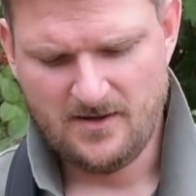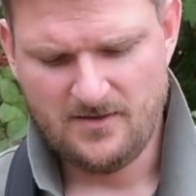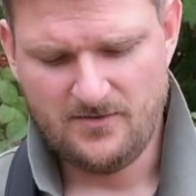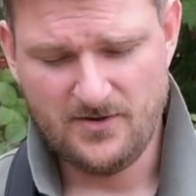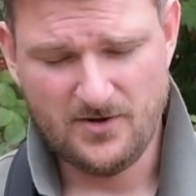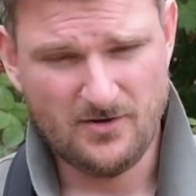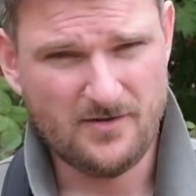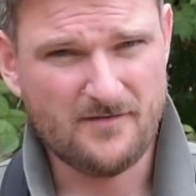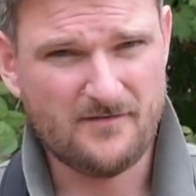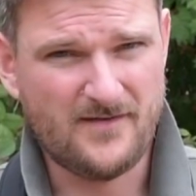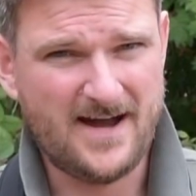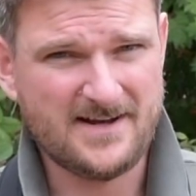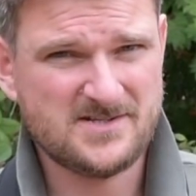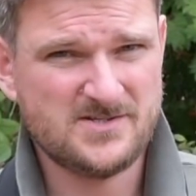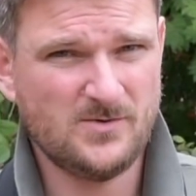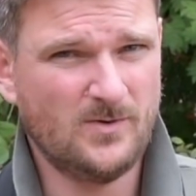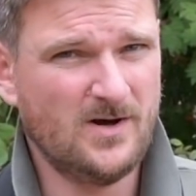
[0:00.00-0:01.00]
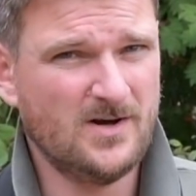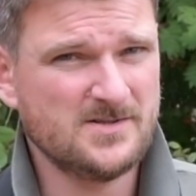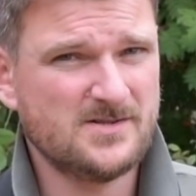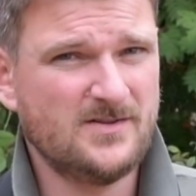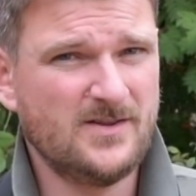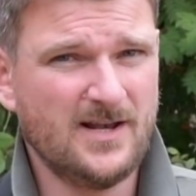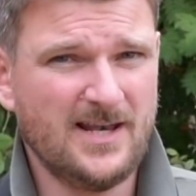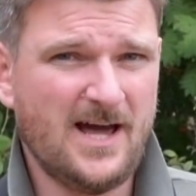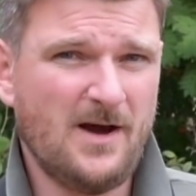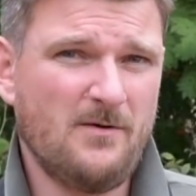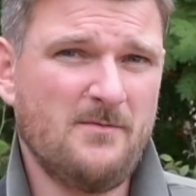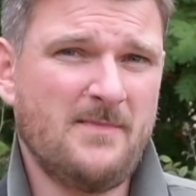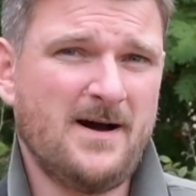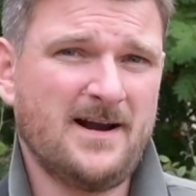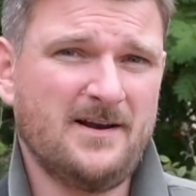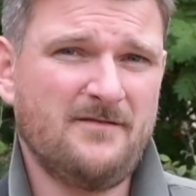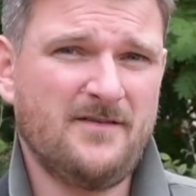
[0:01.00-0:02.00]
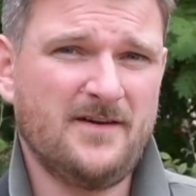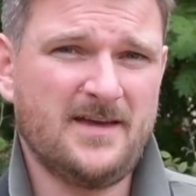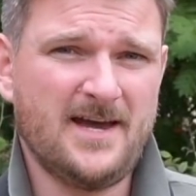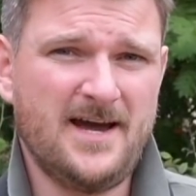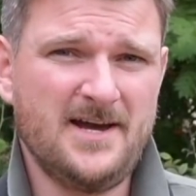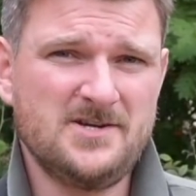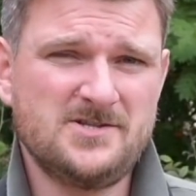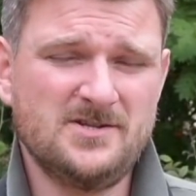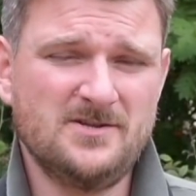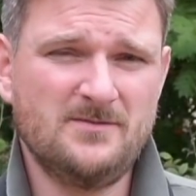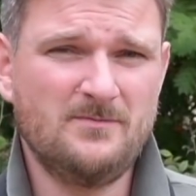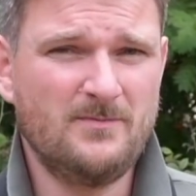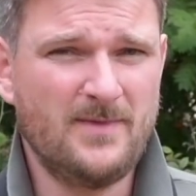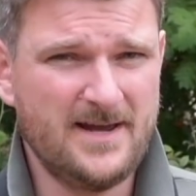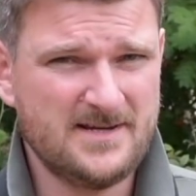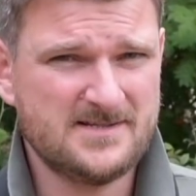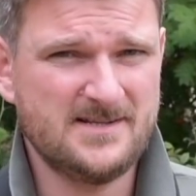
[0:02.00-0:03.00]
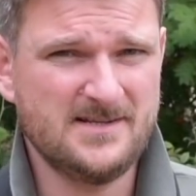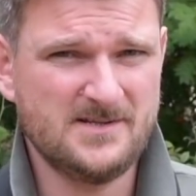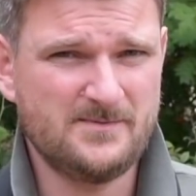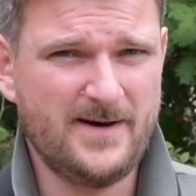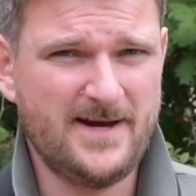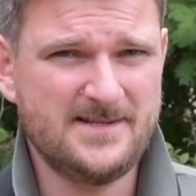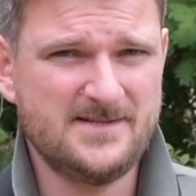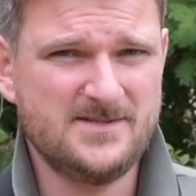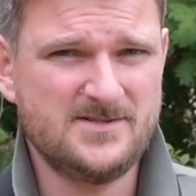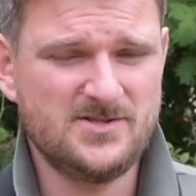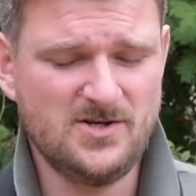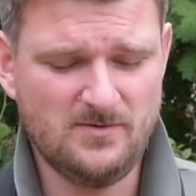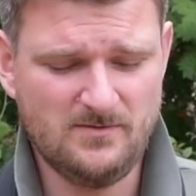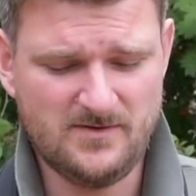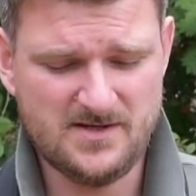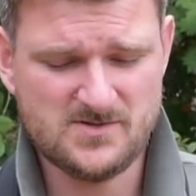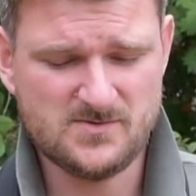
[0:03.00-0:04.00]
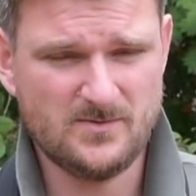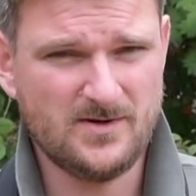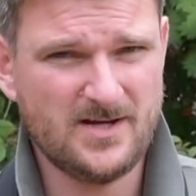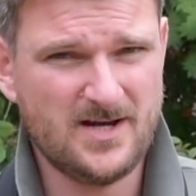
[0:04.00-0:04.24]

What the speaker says: The other factor was the lower magnification makes things better too. This one